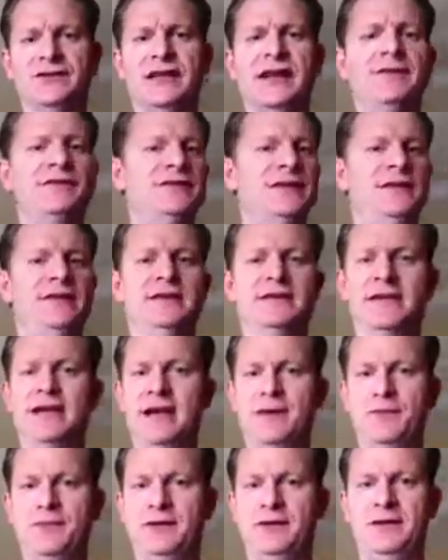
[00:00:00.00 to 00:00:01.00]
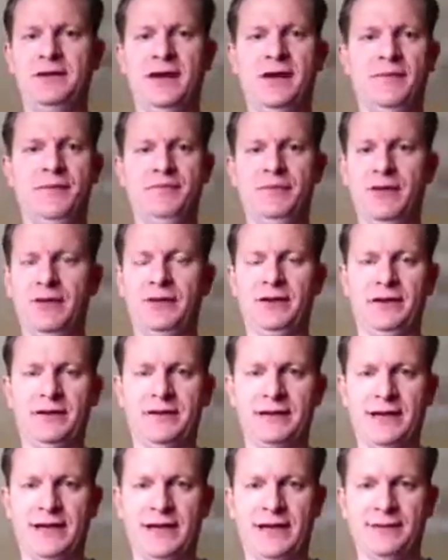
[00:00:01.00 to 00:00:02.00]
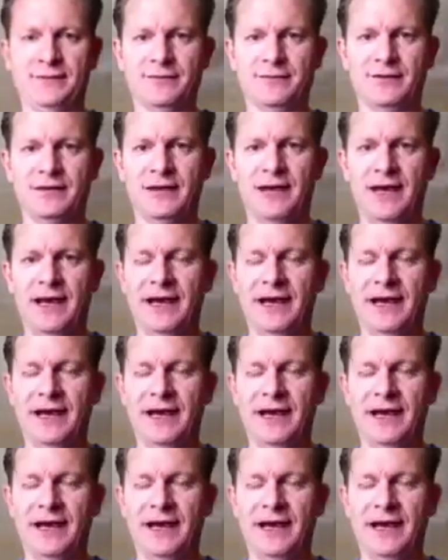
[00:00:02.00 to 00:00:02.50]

And I've seen this happen a million times.